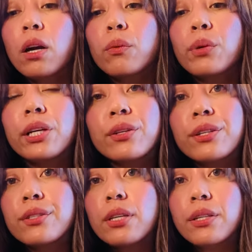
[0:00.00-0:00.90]

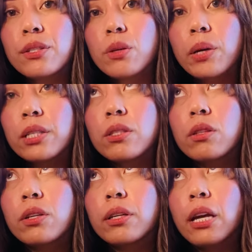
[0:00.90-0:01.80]
readers, intuits,
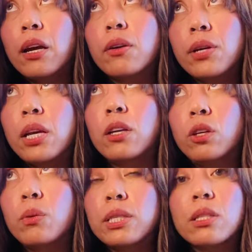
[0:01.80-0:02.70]
they're carrying
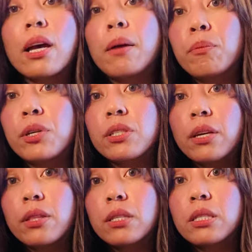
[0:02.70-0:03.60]
you as the Empress
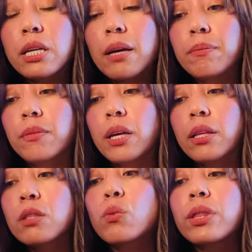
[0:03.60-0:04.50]
at this time. And
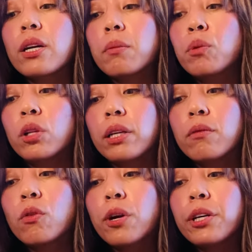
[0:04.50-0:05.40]
that's what they're pulling
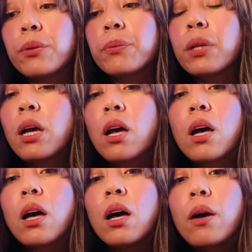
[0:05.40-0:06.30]
for you.
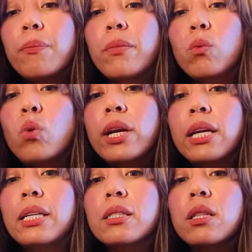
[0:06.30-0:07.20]
What
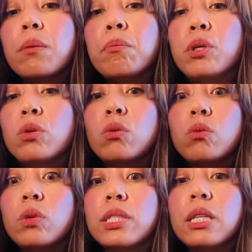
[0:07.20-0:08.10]
is the
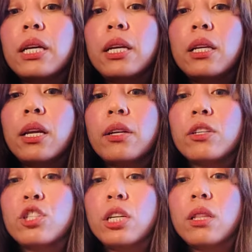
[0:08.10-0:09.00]
moon? What's the hidden
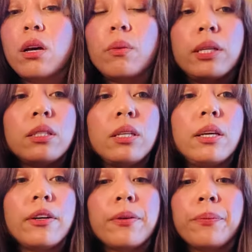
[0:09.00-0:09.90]
energy that we see
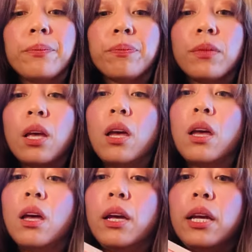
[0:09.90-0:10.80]
here?
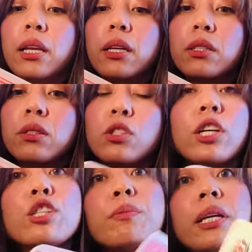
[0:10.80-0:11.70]
It is
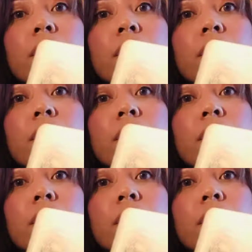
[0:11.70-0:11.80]
judgment.